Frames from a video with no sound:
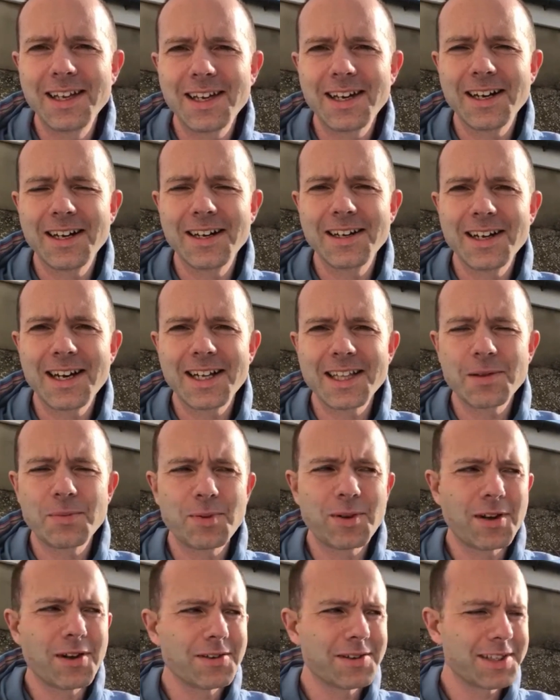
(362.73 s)
at the
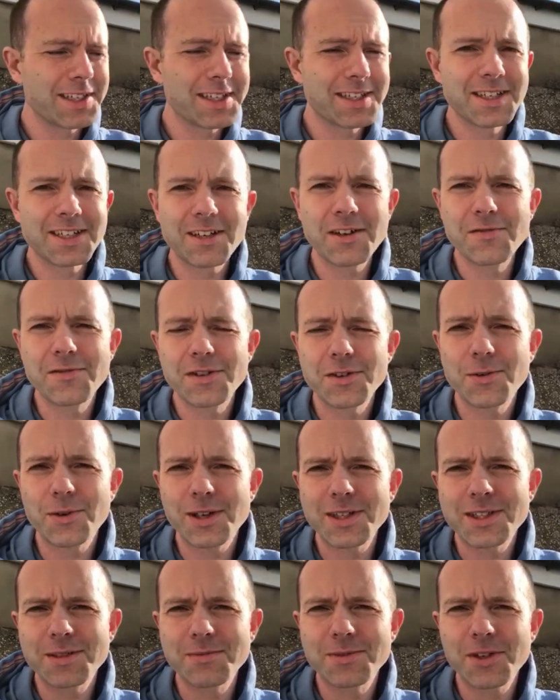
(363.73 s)
plant, it can go for
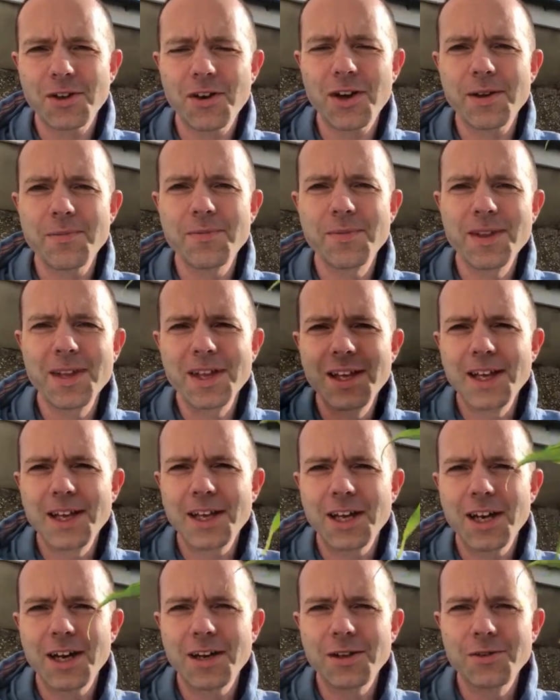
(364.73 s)
quite some time
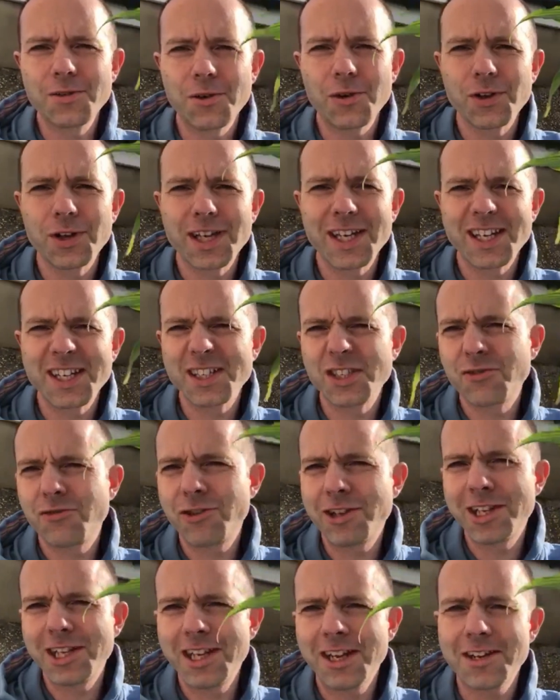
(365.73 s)
not looking as
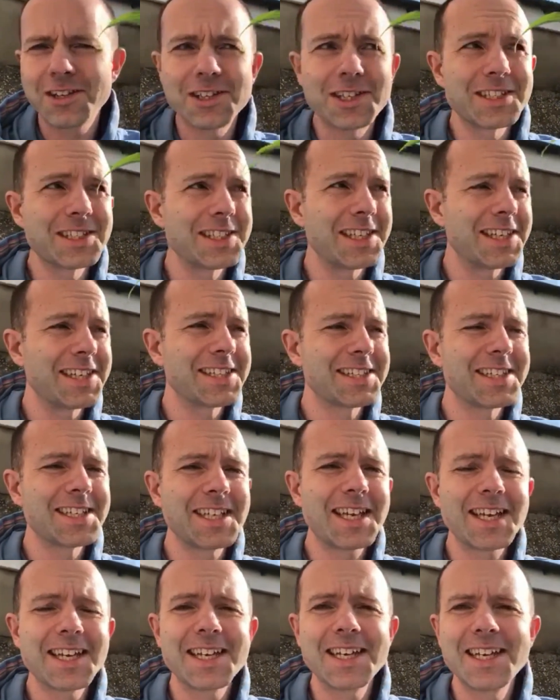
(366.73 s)
green and lush as it is
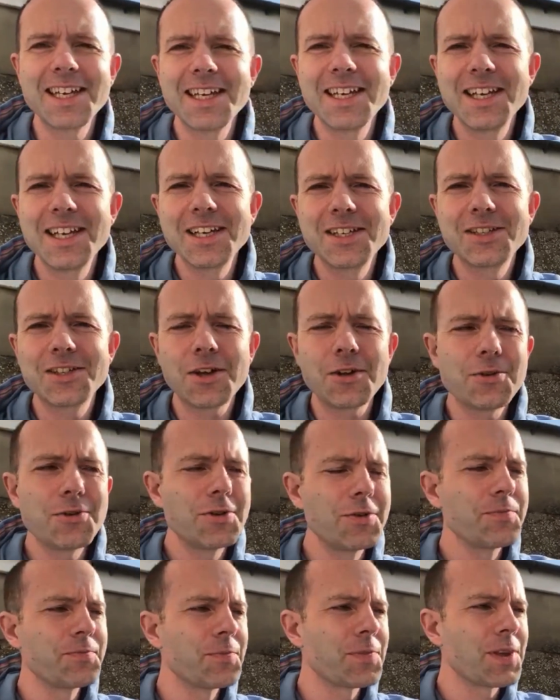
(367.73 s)
today. So
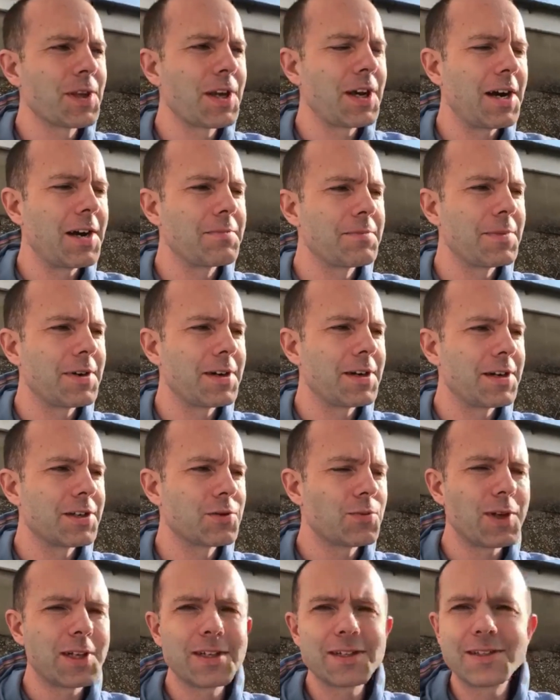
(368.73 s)

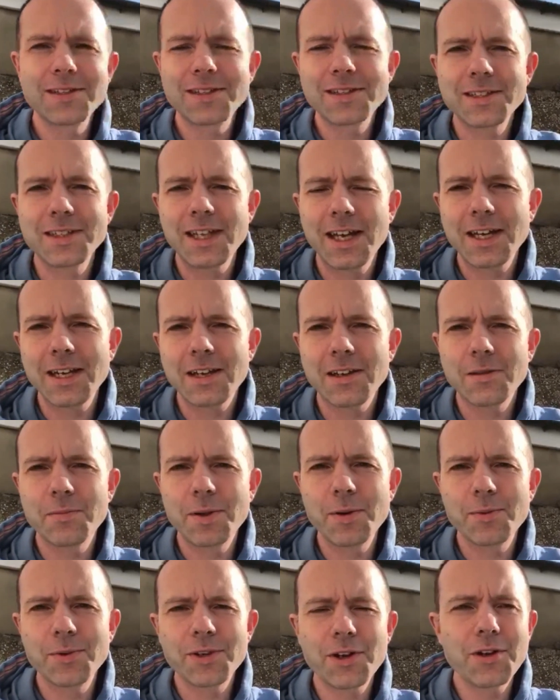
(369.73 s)
as well as letting other
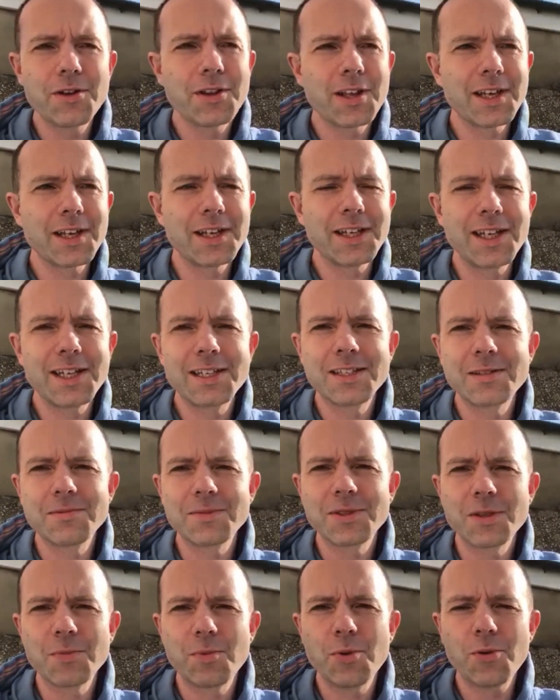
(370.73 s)
people know that you need some
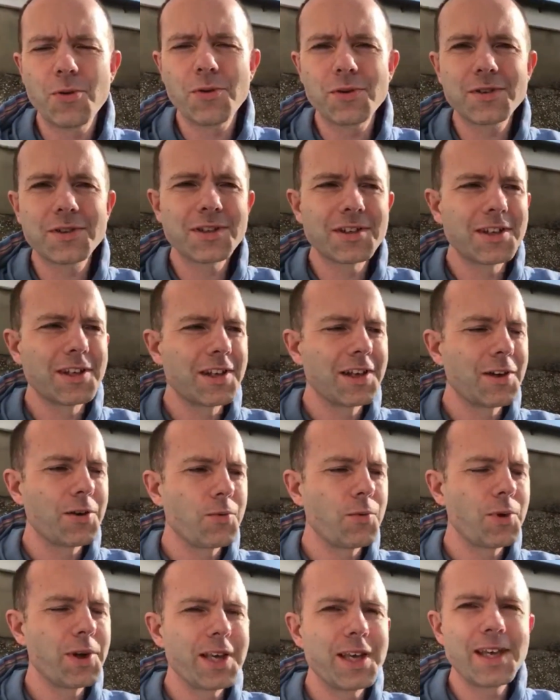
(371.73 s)
support,
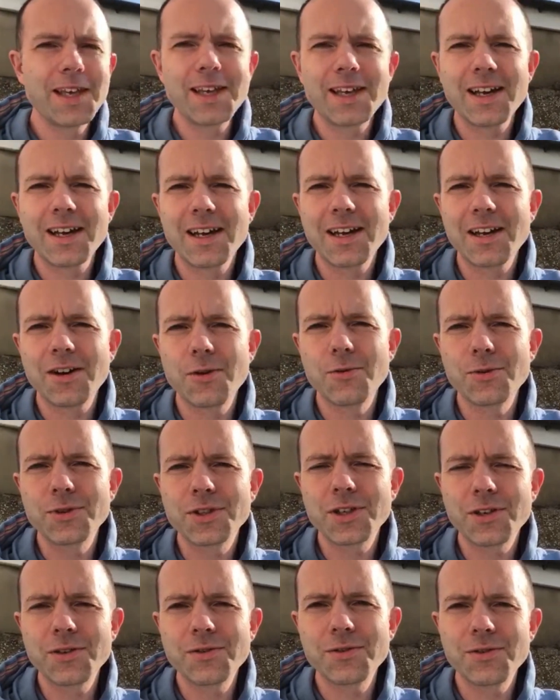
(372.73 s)
we
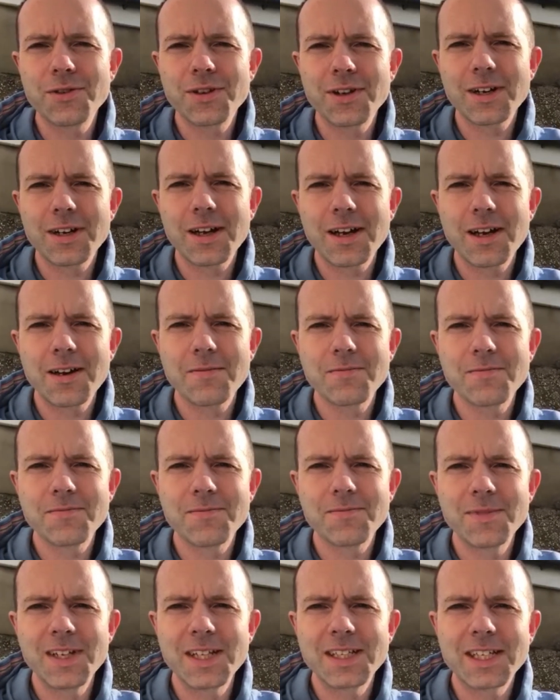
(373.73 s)
also
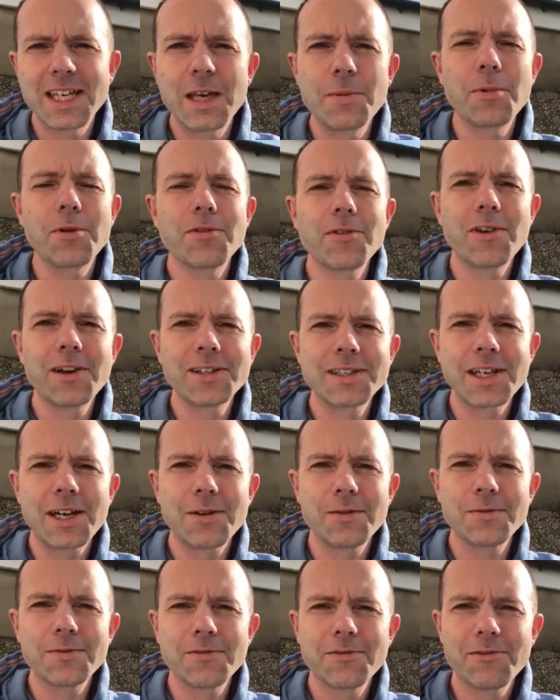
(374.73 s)
need to keep our eyes
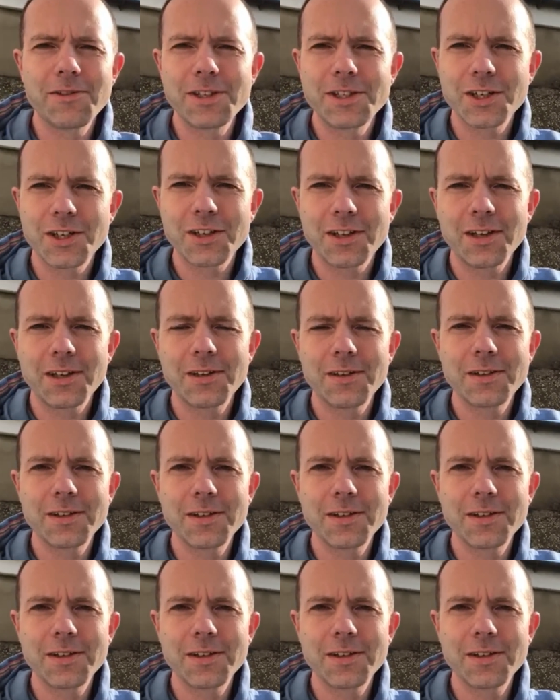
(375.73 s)
out for each other.